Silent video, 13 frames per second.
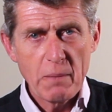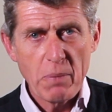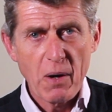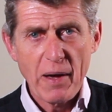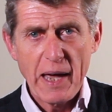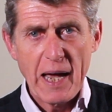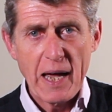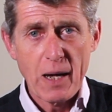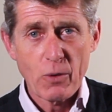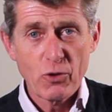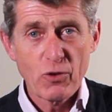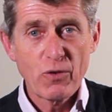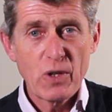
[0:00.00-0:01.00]
buy a
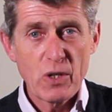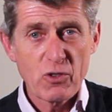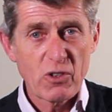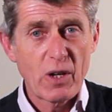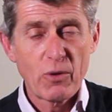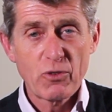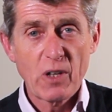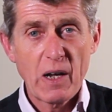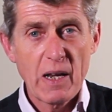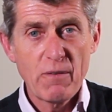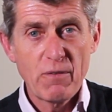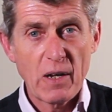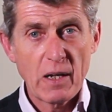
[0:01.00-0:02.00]
house for yourselves to
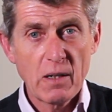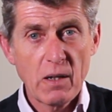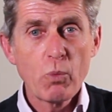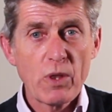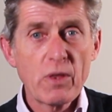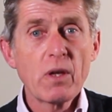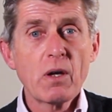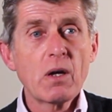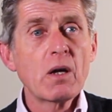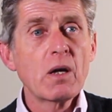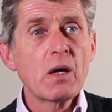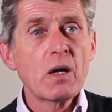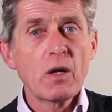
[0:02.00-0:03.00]
live in with
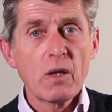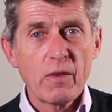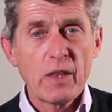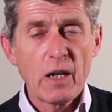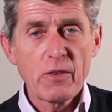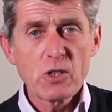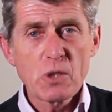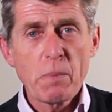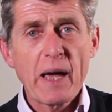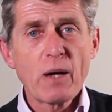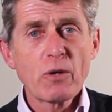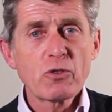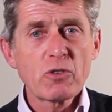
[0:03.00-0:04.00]
the other
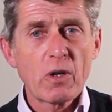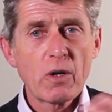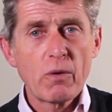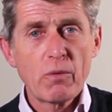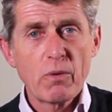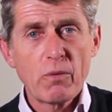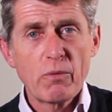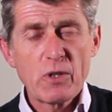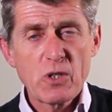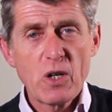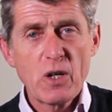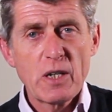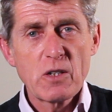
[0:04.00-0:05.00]
spouse
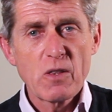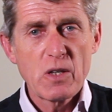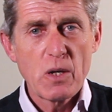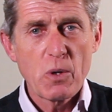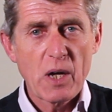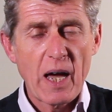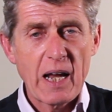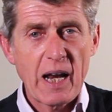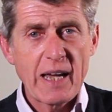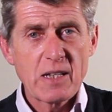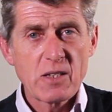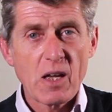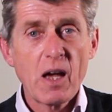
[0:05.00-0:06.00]
returning to the UK
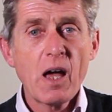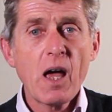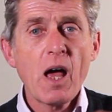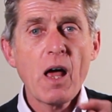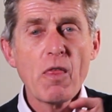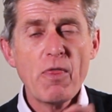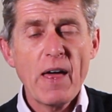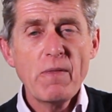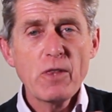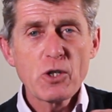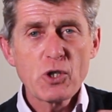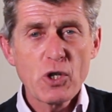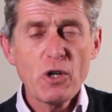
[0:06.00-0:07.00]
later, then
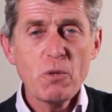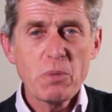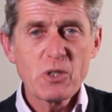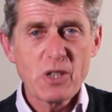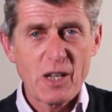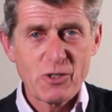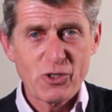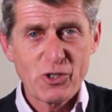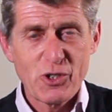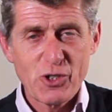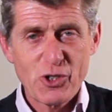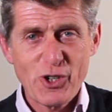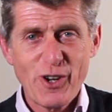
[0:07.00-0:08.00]
the 2%
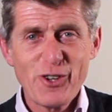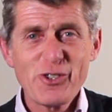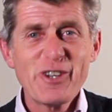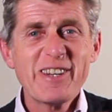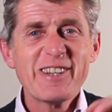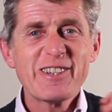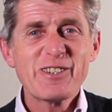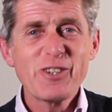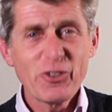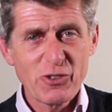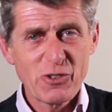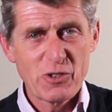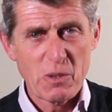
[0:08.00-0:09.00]
surcharge
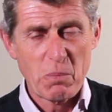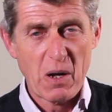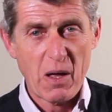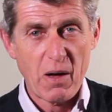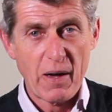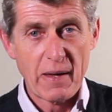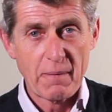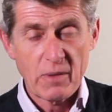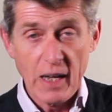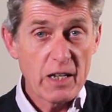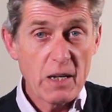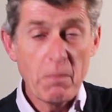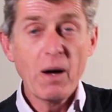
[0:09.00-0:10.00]
doesn't apply.
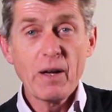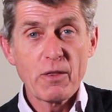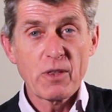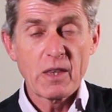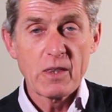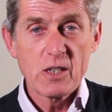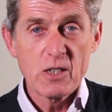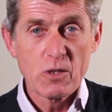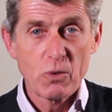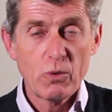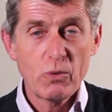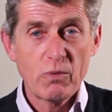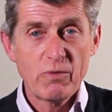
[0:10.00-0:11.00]
Now, you might think this is
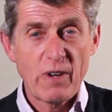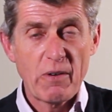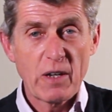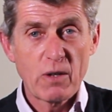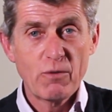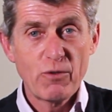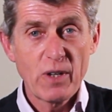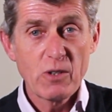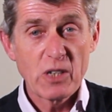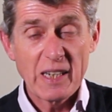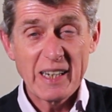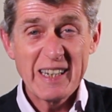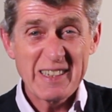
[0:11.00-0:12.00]
all very
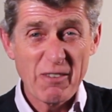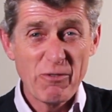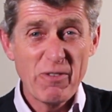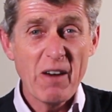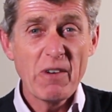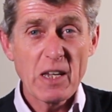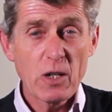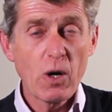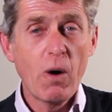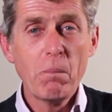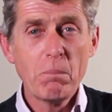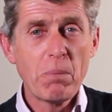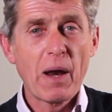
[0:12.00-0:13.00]
confusing, and it's a very
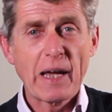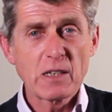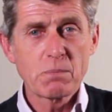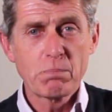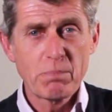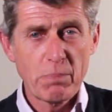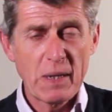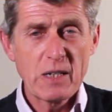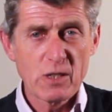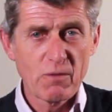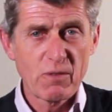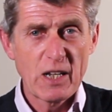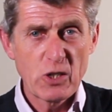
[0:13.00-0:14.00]
complex
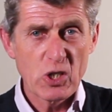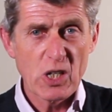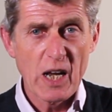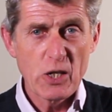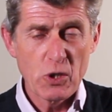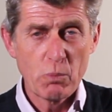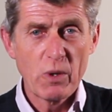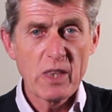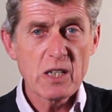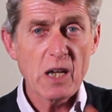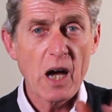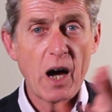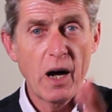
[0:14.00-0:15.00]
piece of legislation with
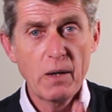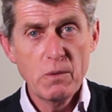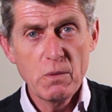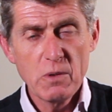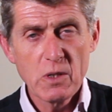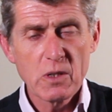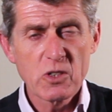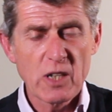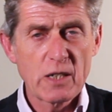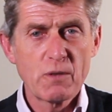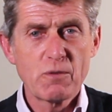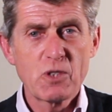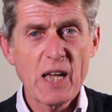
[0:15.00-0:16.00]
its own
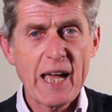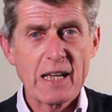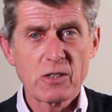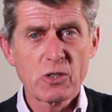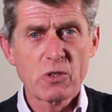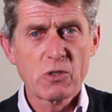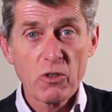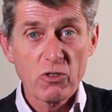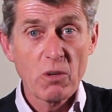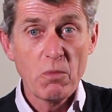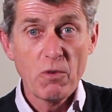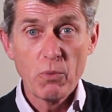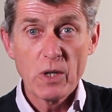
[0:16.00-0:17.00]
set of tests,
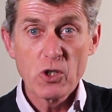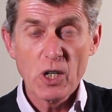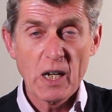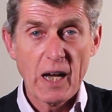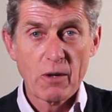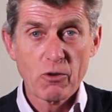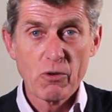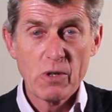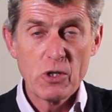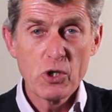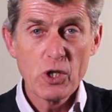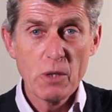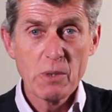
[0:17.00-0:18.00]
some of which are
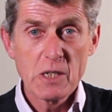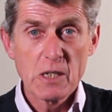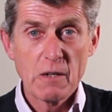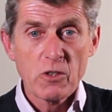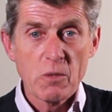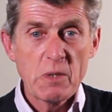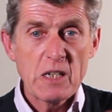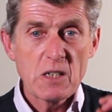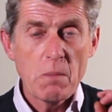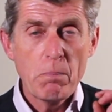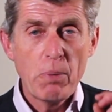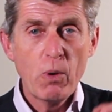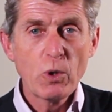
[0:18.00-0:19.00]
counterintuitive. But it's
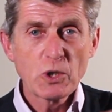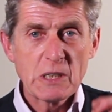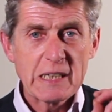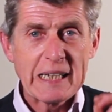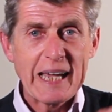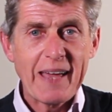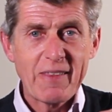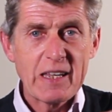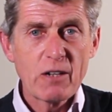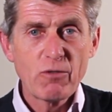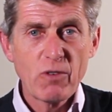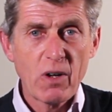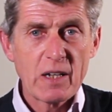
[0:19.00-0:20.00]
important to get the
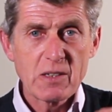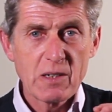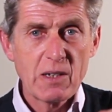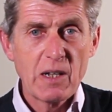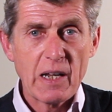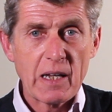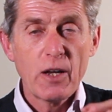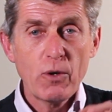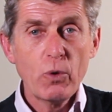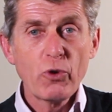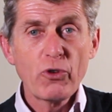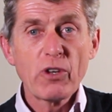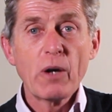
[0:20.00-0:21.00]
advice early, and
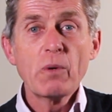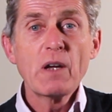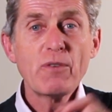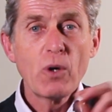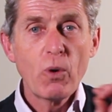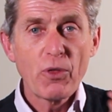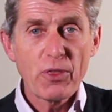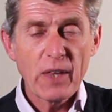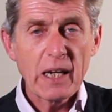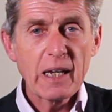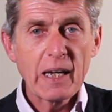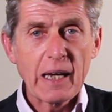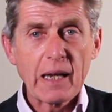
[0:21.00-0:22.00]
also if you're
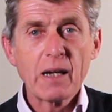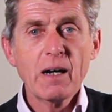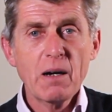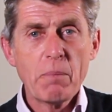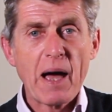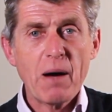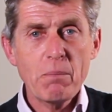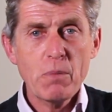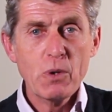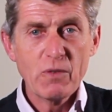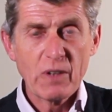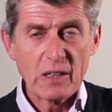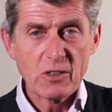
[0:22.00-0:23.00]
thinking about
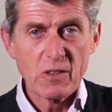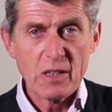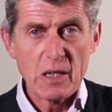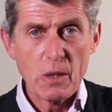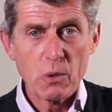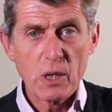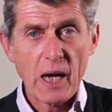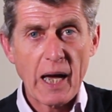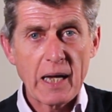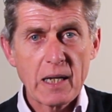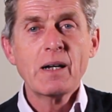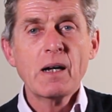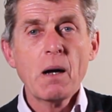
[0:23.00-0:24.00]
moving to the
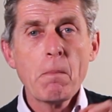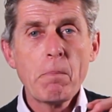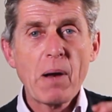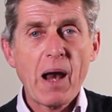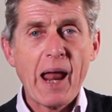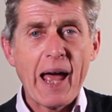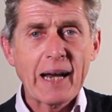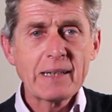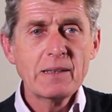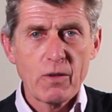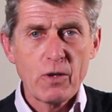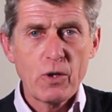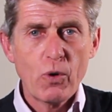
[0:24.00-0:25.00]
UK,
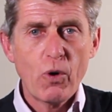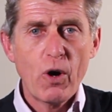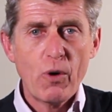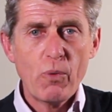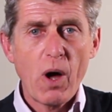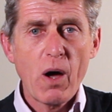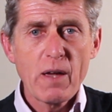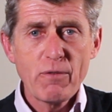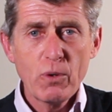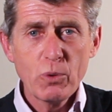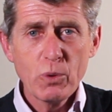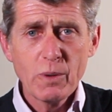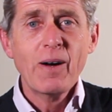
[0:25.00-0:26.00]
plan your
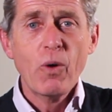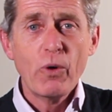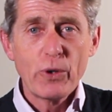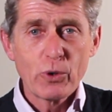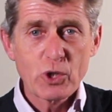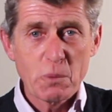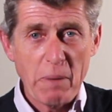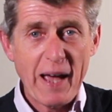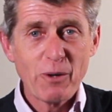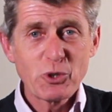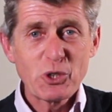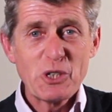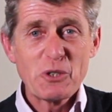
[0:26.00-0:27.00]
arrival or your
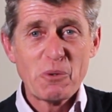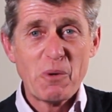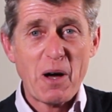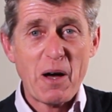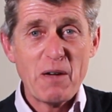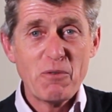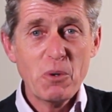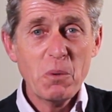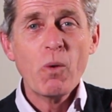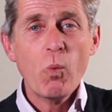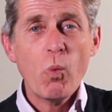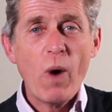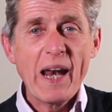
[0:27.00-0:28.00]
spouse's arrival
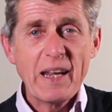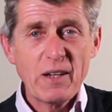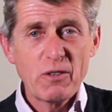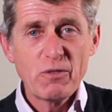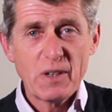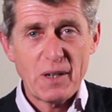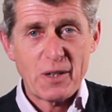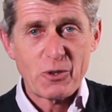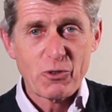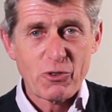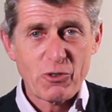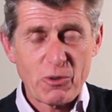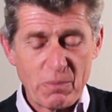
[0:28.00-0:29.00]
well in
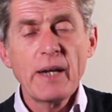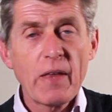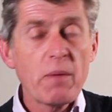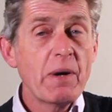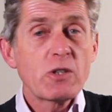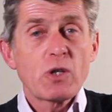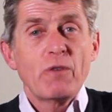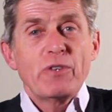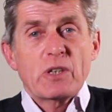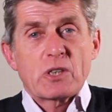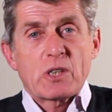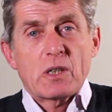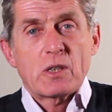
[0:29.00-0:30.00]
advance. Now, the most
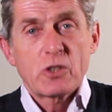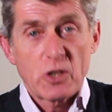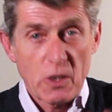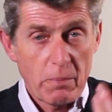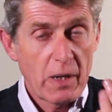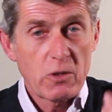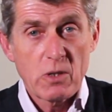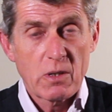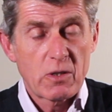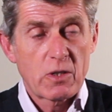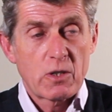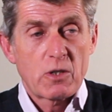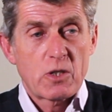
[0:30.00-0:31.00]
obvious answer to
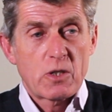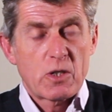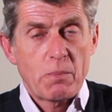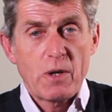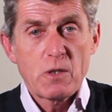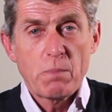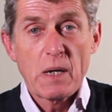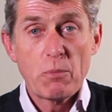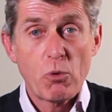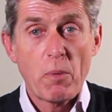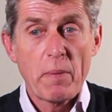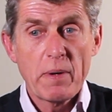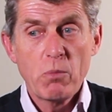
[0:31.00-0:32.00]
most
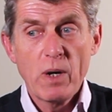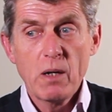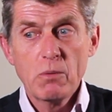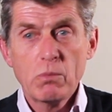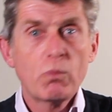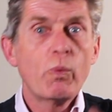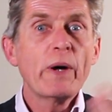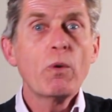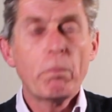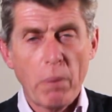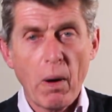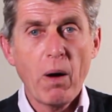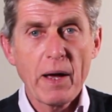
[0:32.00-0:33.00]
people will be, well, we'll
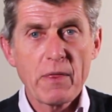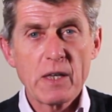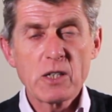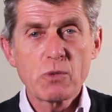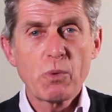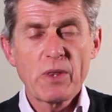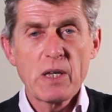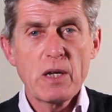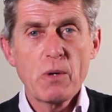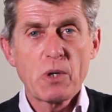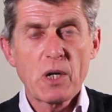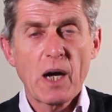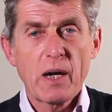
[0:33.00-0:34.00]
buy this with a
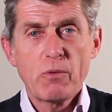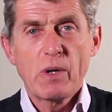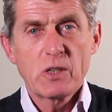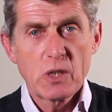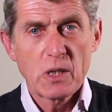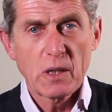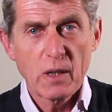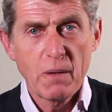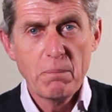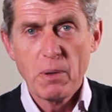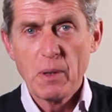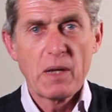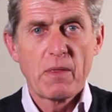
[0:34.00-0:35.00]
UK resident
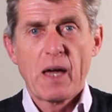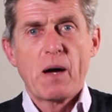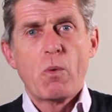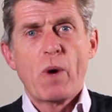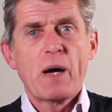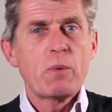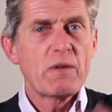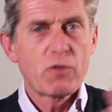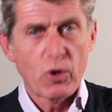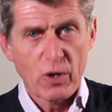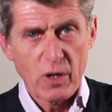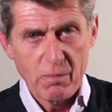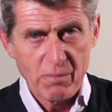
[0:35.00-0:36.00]
company. That way we've
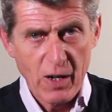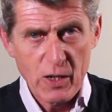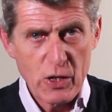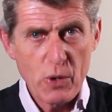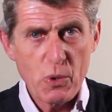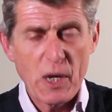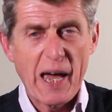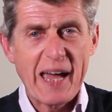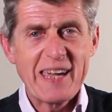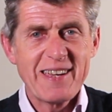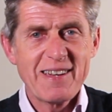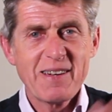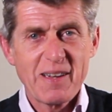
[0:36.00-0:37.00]
got a
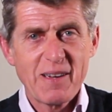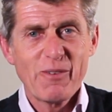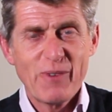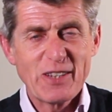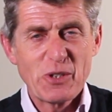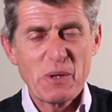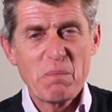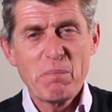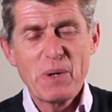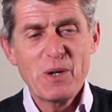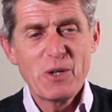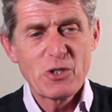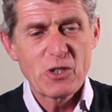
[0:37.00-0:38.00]
UK resident
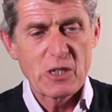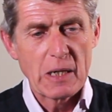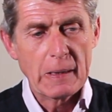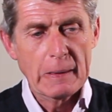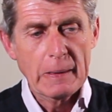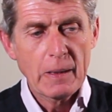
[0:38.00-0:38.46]
purchaser.